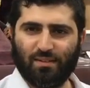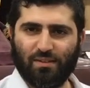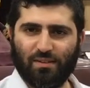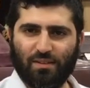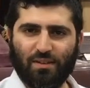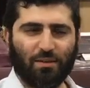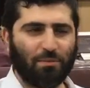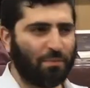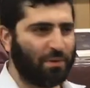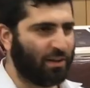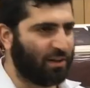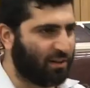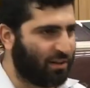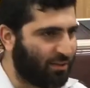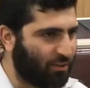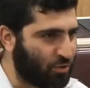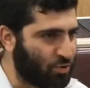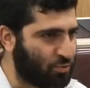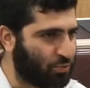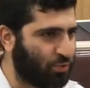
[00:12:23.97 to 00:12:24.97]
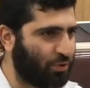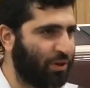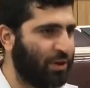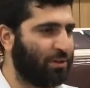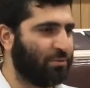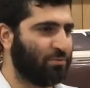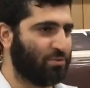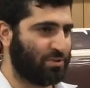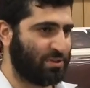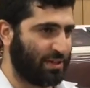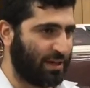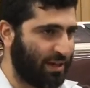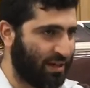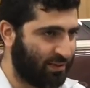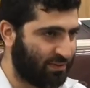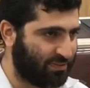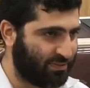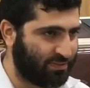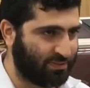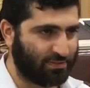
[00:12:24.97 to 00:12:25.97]
In the middle, I was praying
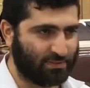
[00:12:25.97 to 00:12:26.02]
Musaf.